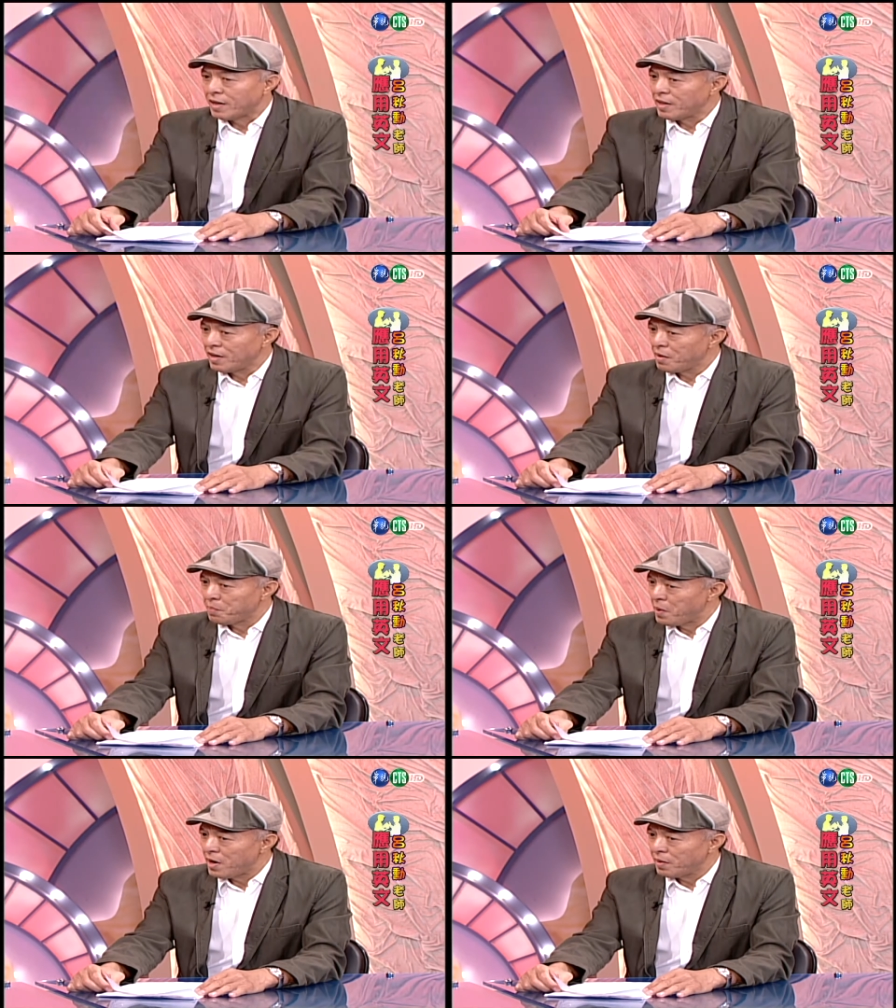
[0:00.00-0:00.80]
get a lot
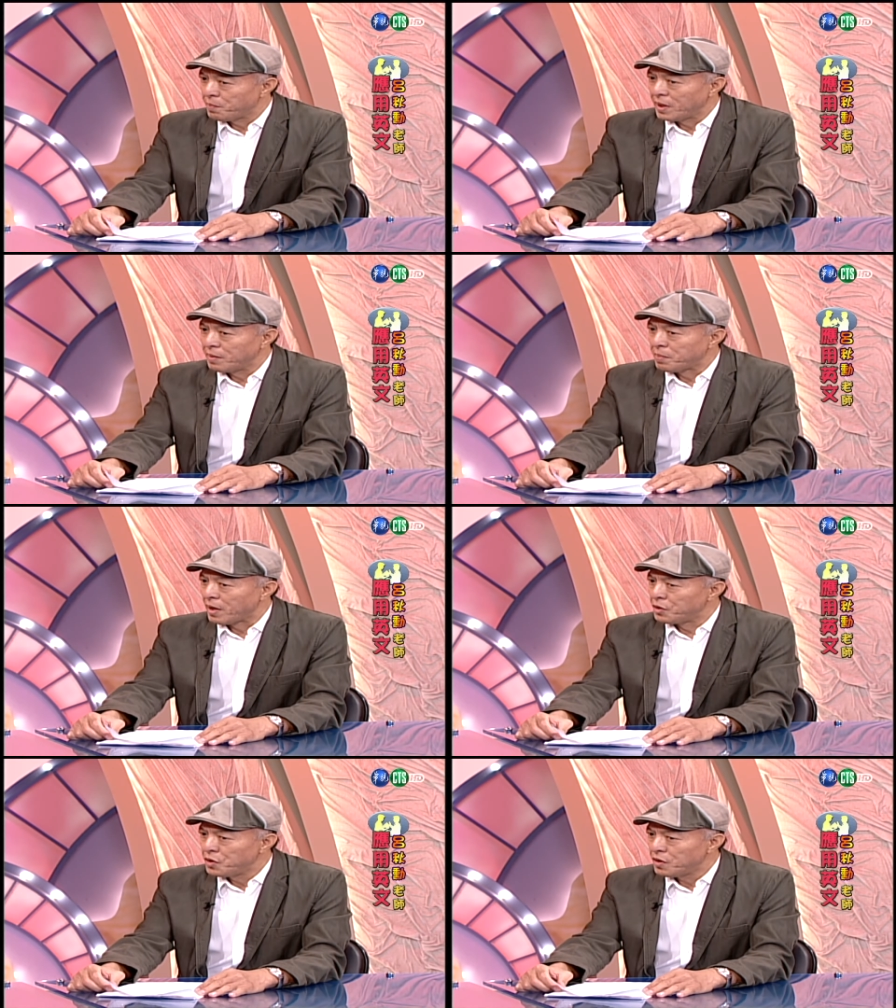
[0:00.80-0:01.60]
of benefit
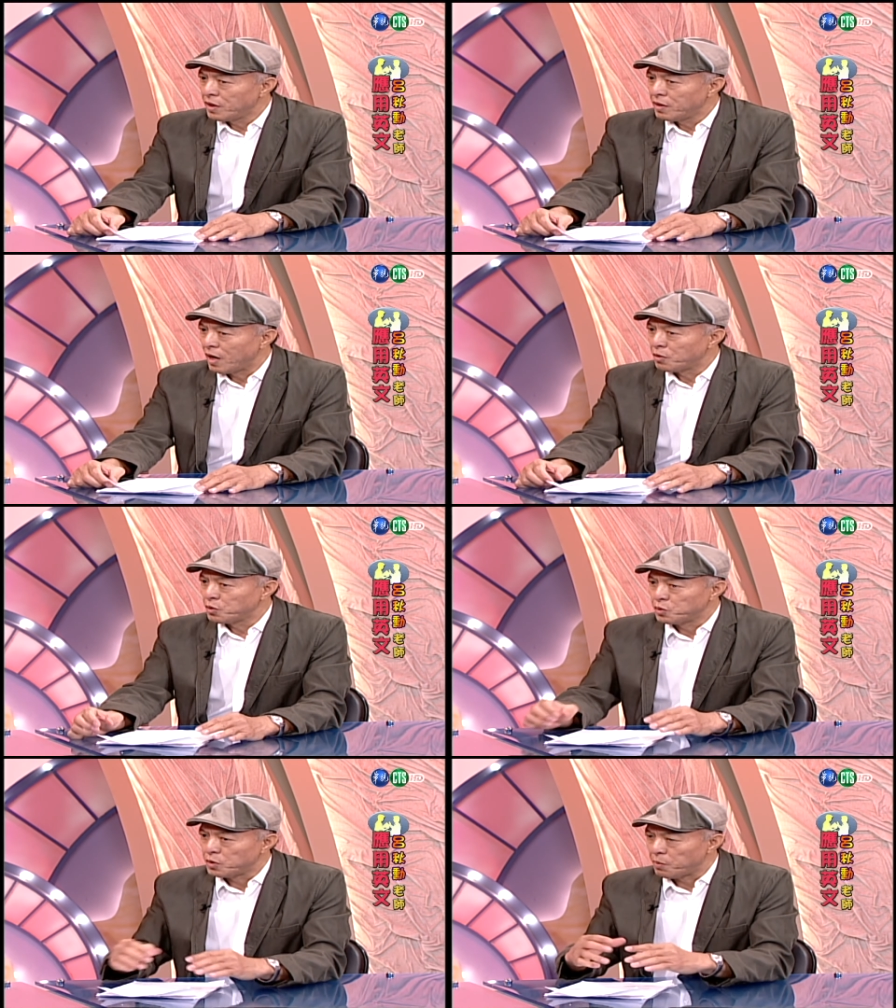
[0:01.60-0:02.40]
by learning how
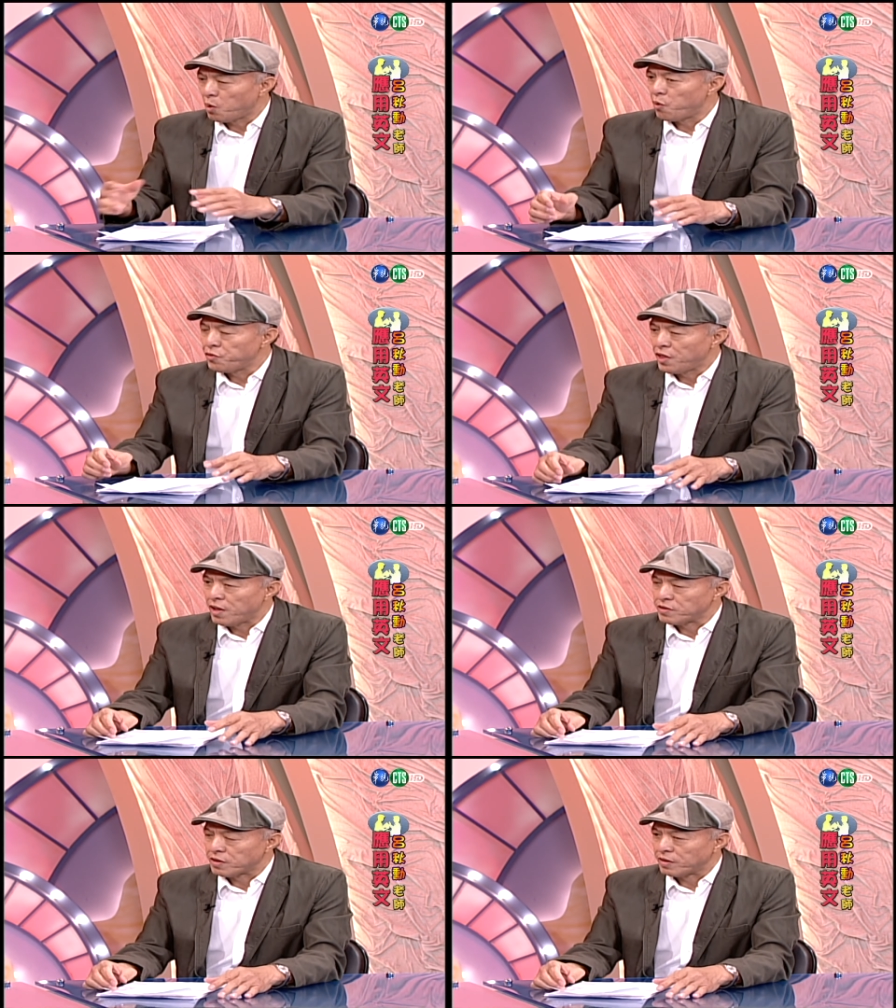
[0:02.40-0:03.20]
to do the ballroom
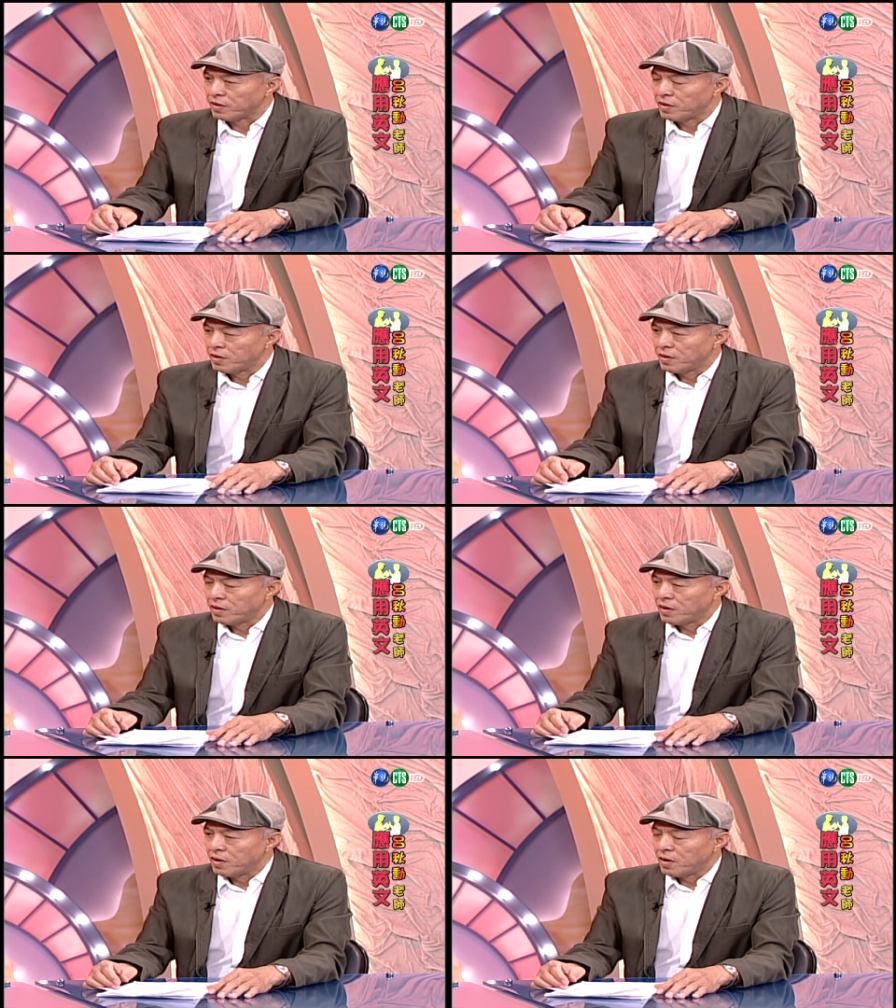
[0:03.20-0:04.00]
dancing. Mm -hmm.